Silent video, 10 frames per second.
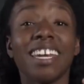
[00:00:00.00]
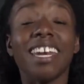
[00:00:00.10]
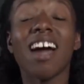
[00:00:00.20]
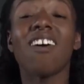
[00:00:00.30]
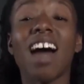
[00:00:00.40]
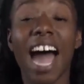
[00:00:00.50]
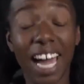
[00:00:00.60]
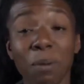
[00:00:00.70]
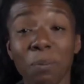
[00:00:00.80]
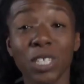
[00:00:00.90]
Now,
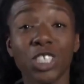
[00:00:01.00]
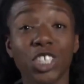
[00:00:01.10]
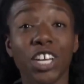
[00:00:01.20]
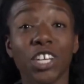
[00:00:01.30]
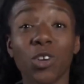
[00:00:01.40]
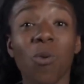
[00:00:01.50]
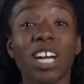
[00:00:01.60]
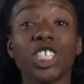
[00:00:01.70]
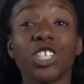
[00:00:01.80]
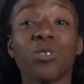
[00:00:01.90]
I appreciate you
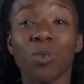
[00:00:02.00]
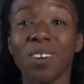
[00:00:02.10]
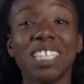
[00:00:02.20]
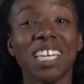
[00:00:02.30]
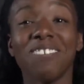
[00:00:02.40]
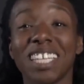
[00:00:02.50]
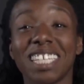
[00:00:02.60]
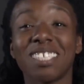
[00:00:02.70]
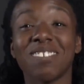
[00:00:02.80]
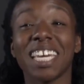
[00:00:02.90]
watching Grow TV
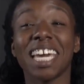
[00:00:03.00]
this week,